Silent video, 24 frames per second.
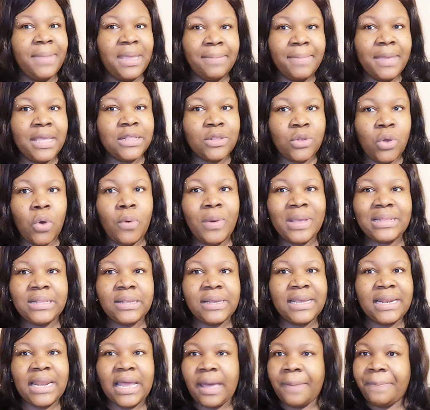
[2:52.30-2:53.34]
Mimi's always
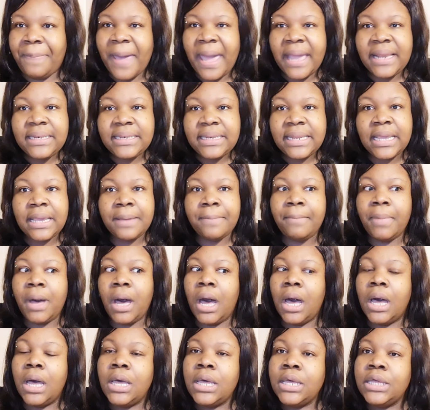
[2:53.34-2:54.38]
looking like a painting,
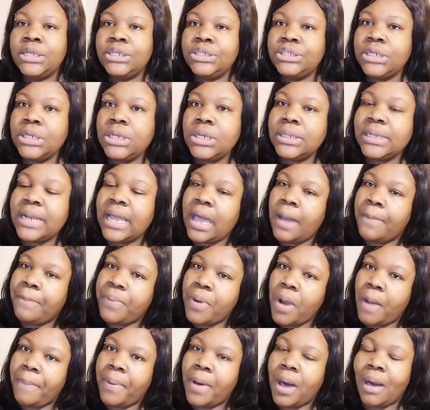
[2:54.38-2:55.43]
but she looked like a
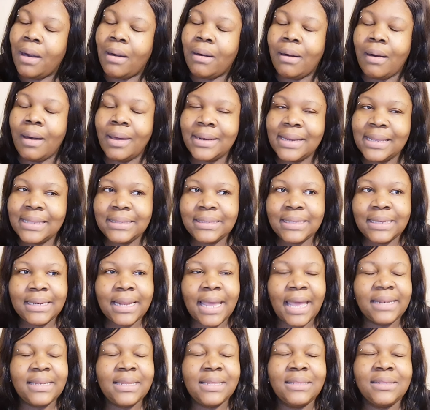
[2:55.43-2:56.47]
proper goddess
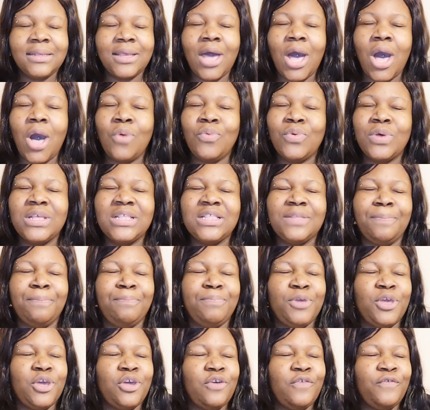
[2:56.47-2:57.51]
tonight. This girl was
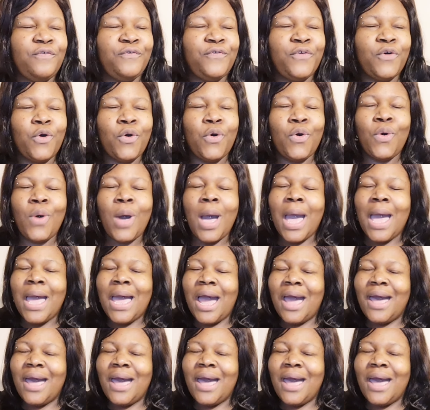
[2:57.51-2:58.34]
beautiful.